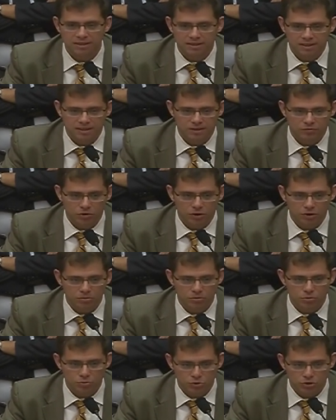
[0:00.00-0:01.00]
Thus, if
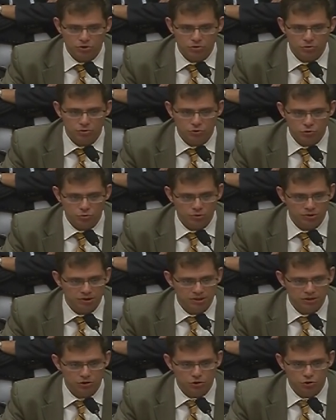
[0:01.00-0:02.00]
Congress wishes to ensure
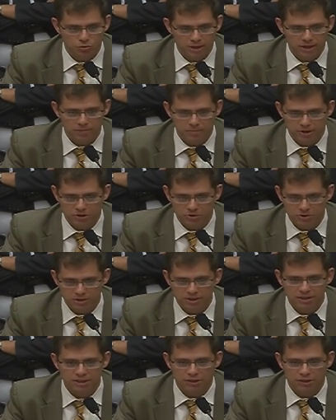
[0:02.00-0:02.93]
that its trade measures